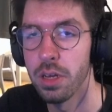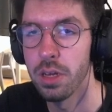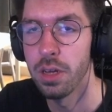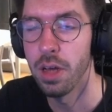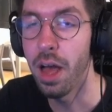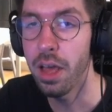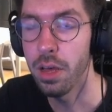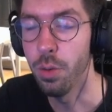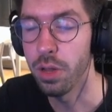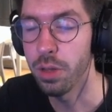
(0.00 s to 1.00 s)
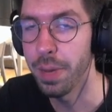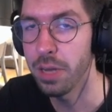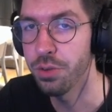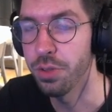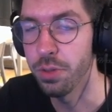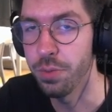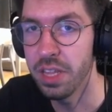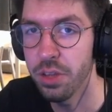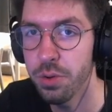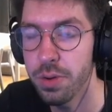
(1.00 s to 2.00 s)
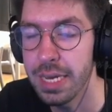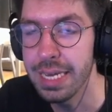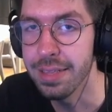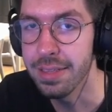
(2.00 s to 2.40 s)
Hi and welcome back to another video. In